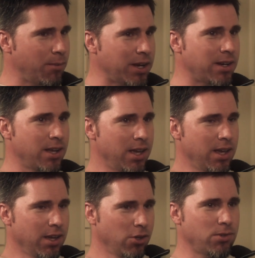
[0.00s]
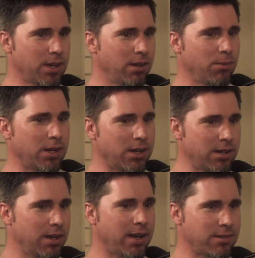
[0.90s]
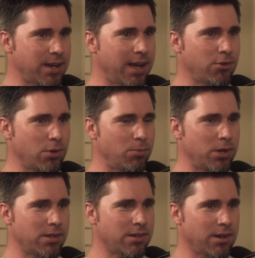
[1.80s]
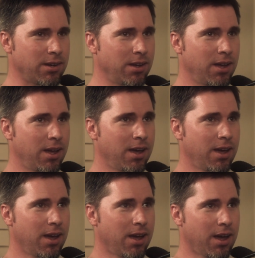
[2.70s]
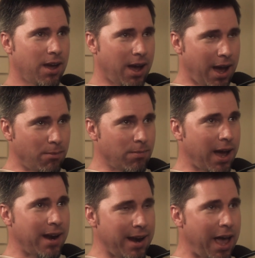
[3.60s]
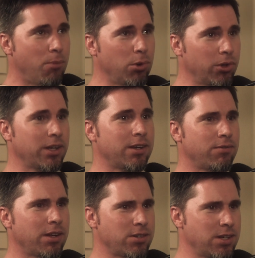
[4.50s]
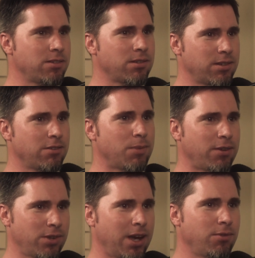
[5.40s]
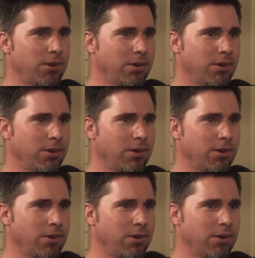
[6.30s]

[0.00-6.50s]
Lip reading: I mean, you said to me at Side Street Pizza, I now believe that Jesus is my Savior.